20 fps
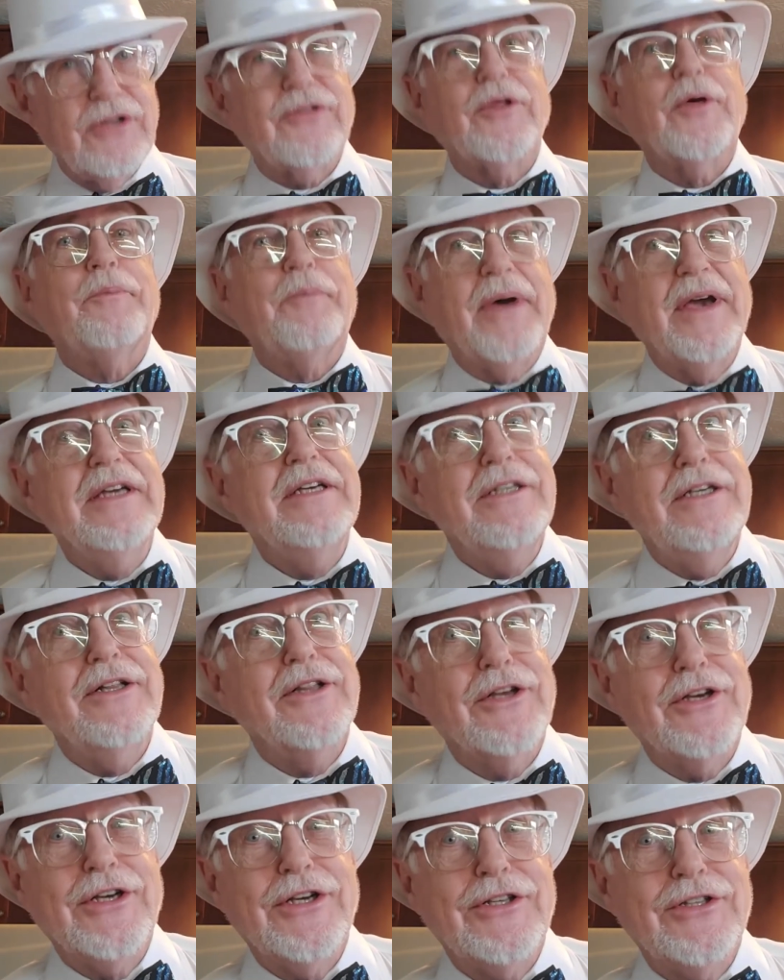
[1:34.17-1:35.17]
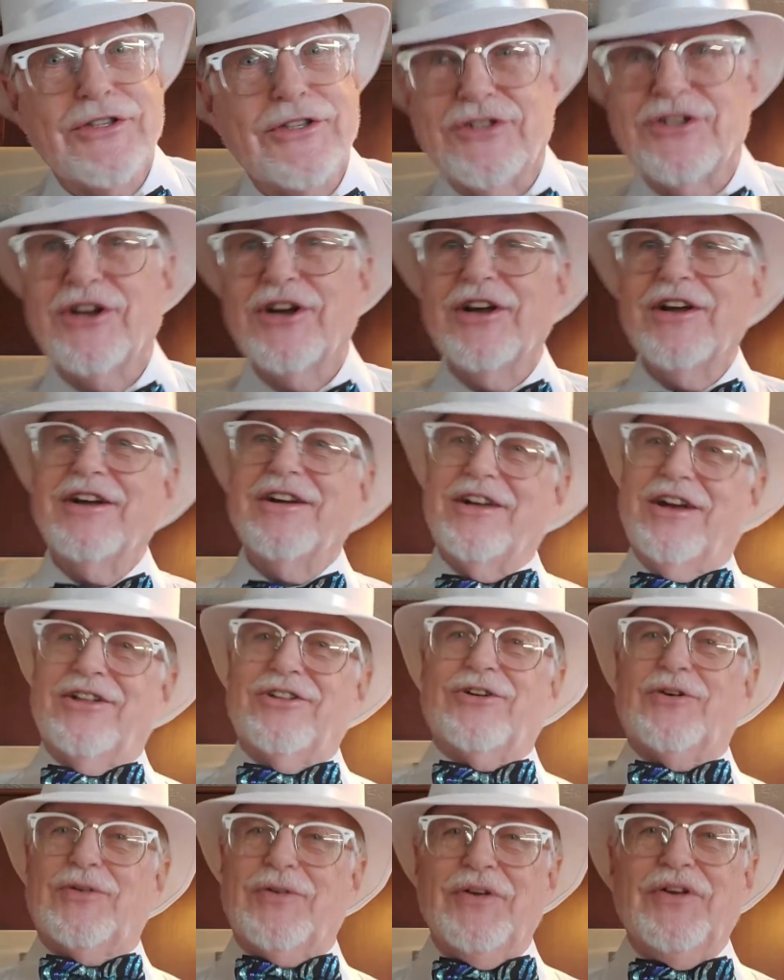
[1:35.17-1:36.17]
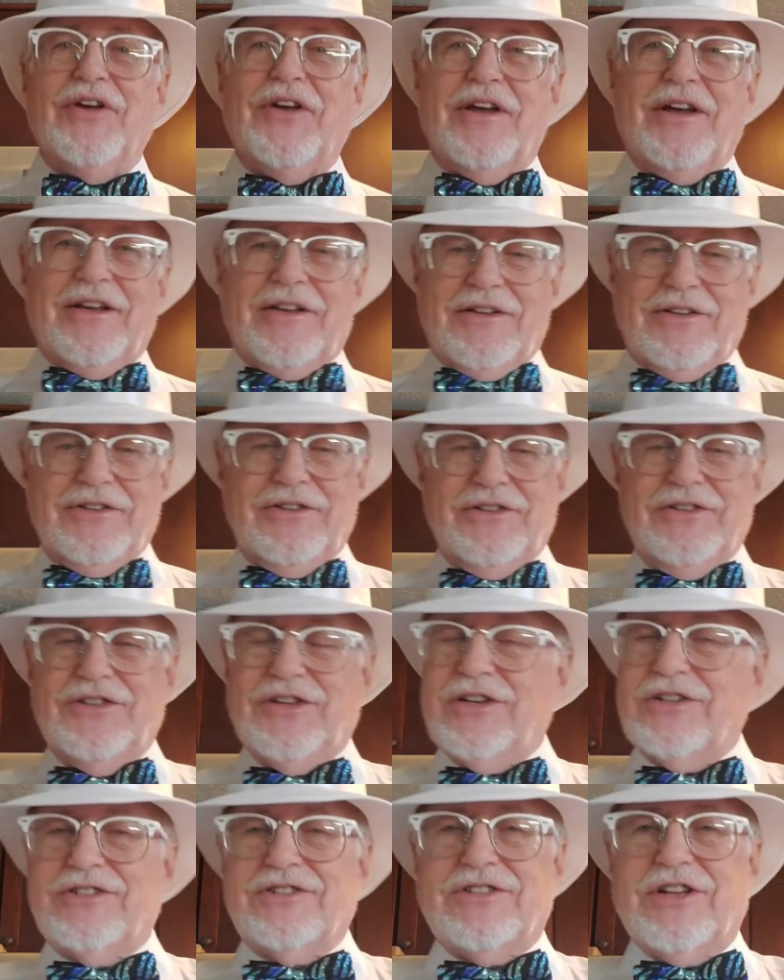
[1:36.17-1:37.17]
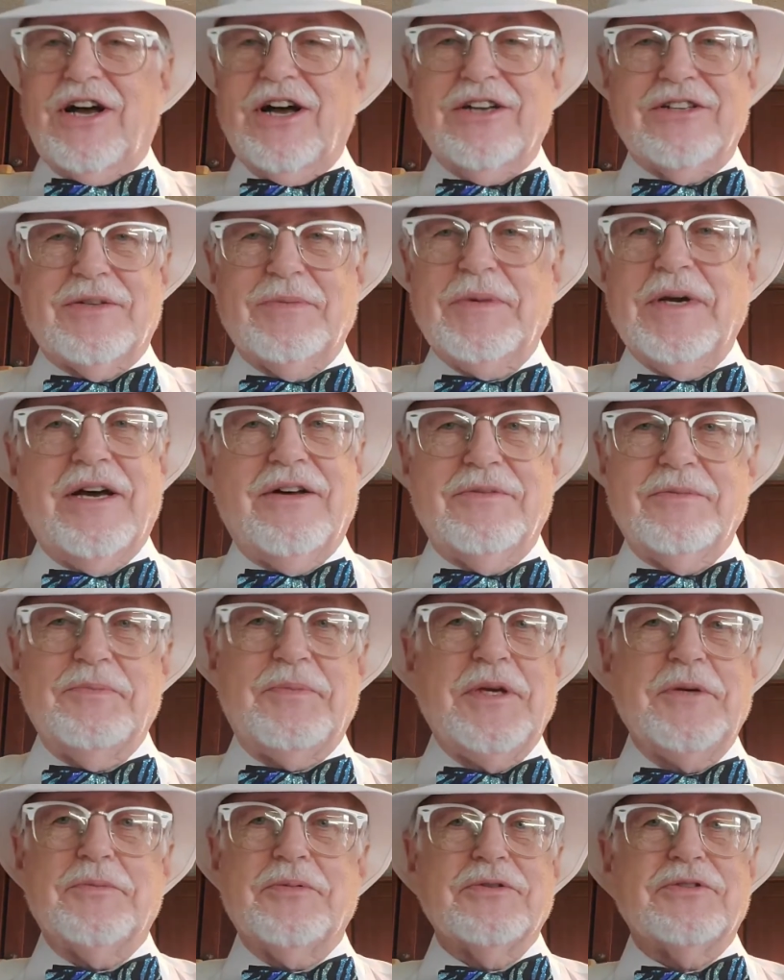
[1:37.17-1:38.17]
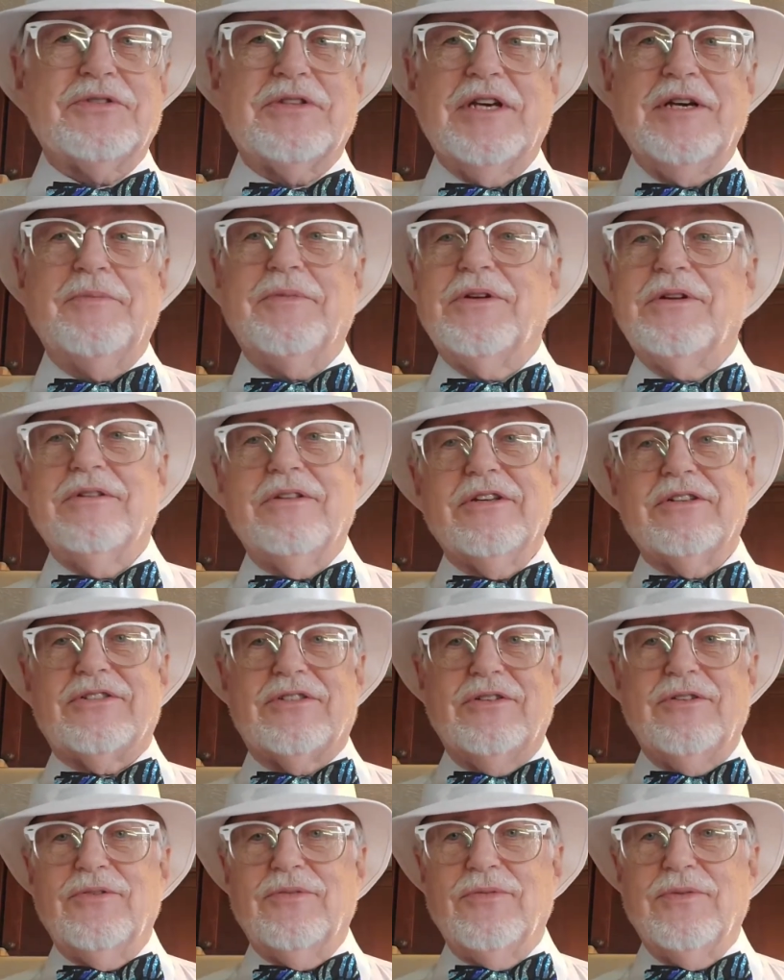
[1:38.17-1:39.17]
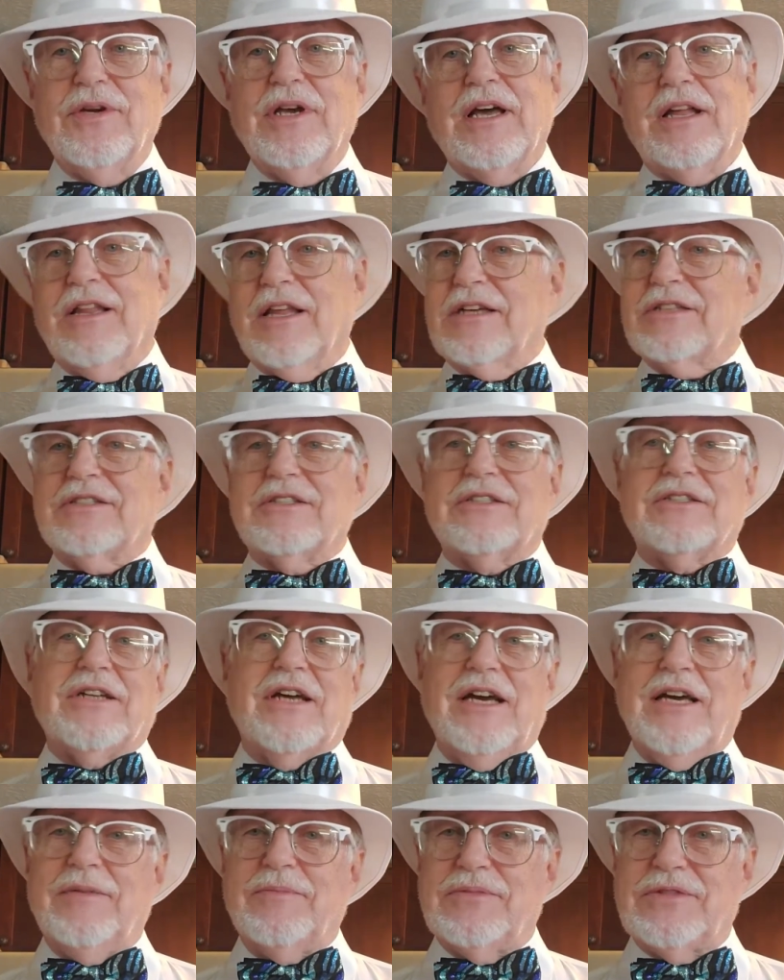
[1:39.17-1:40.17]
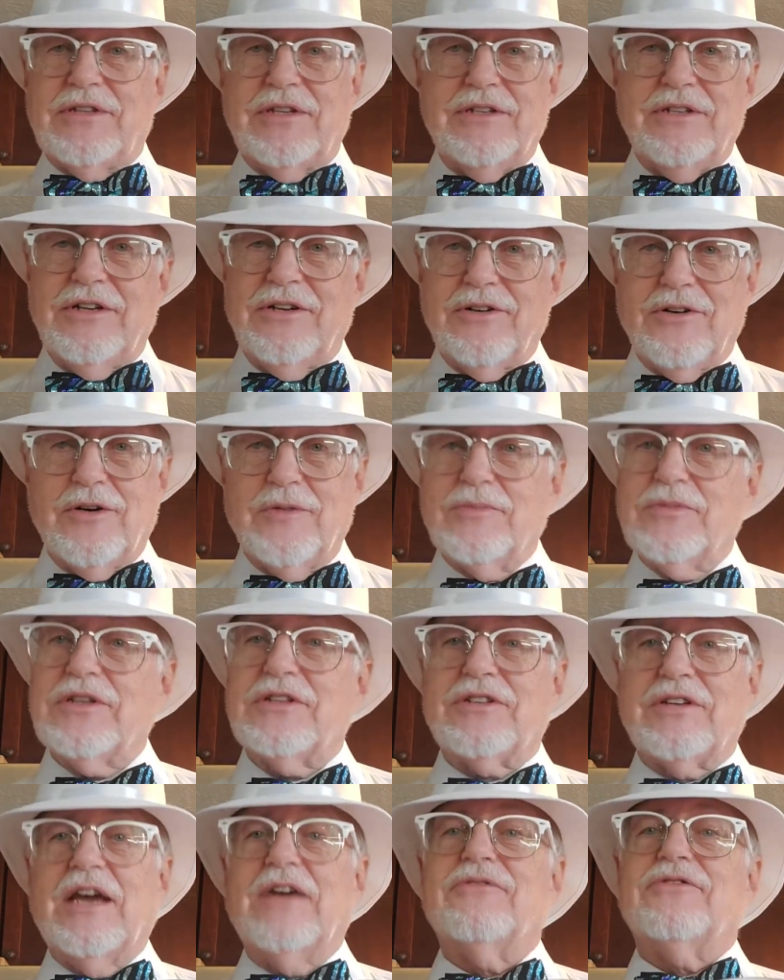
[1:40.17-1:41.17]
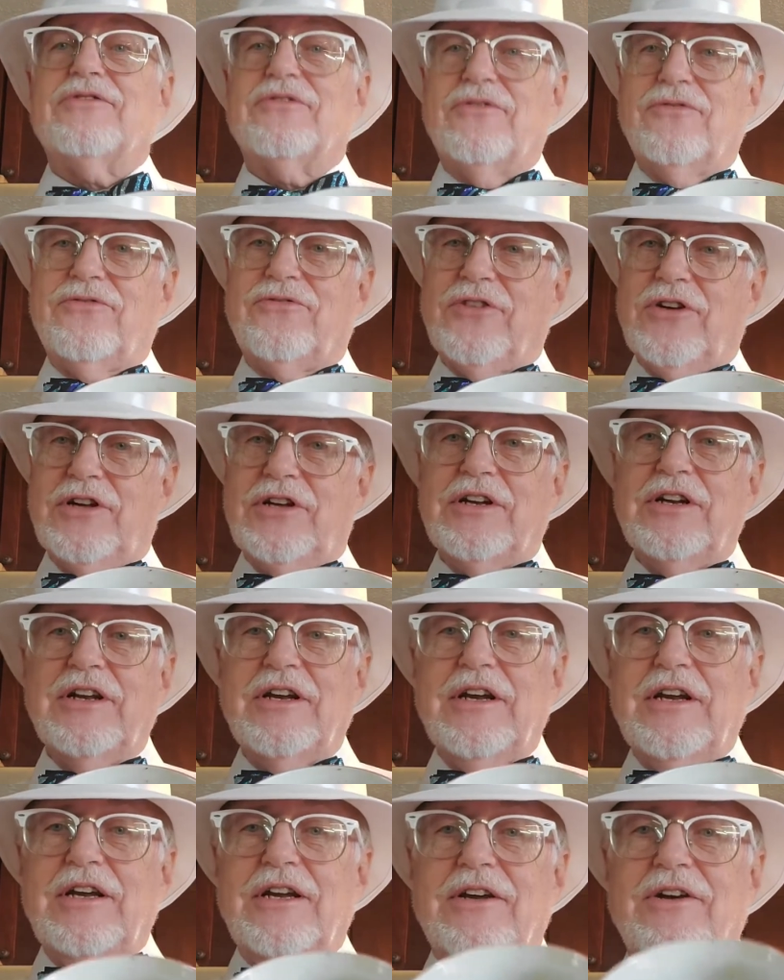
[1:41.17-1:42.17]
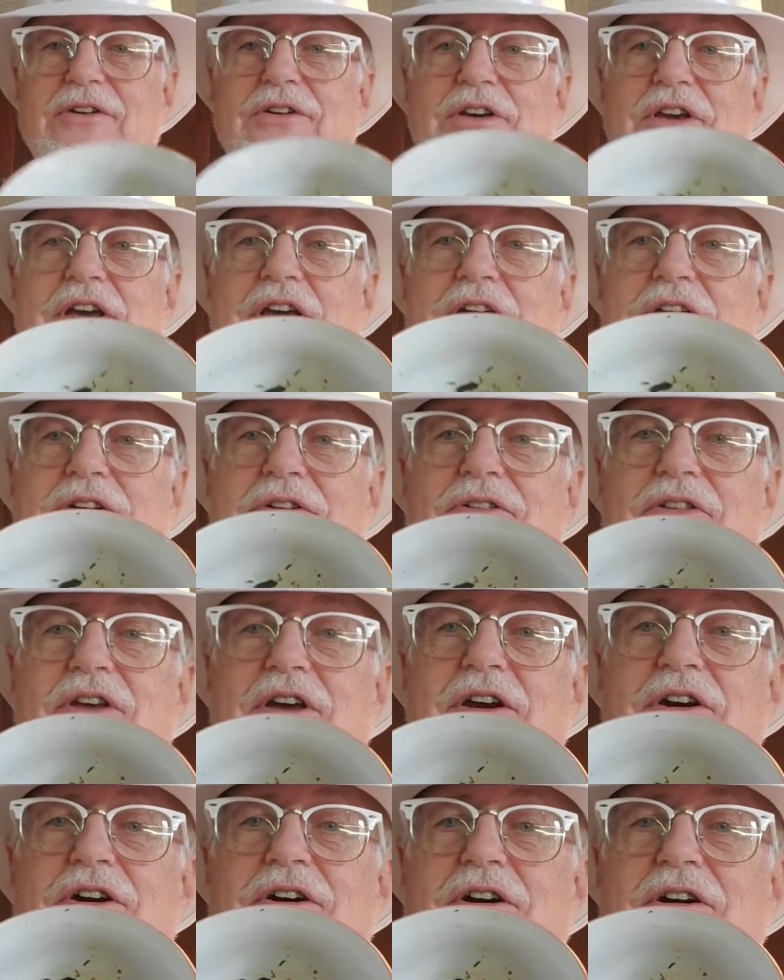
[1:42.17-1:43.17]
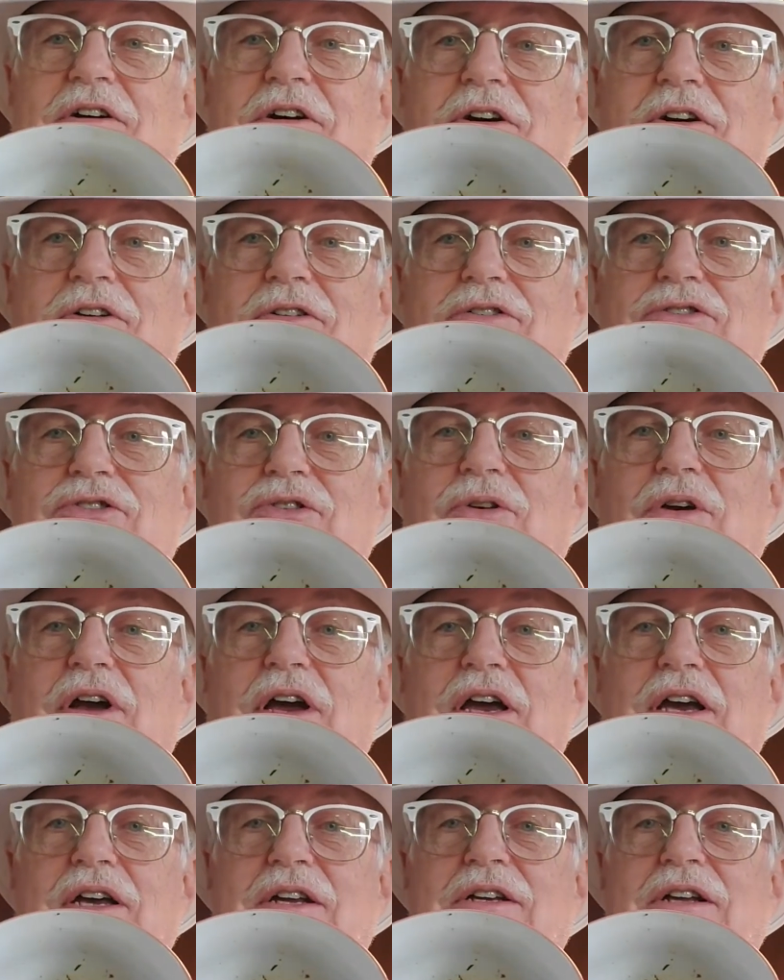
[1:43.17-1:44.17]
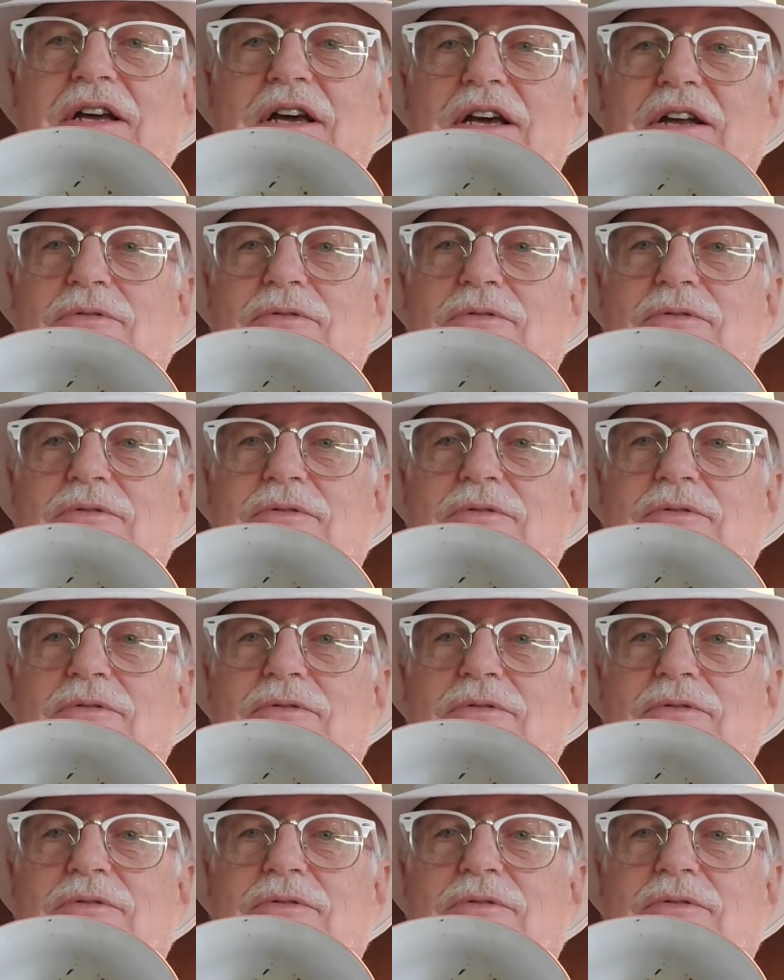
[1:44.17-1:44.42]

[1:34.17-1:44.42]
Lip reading: the peelings. Hello, just toss them out, people say. But listen, we got lots of time sitting at home. Let's have some fun. Okay, here they are, all dried and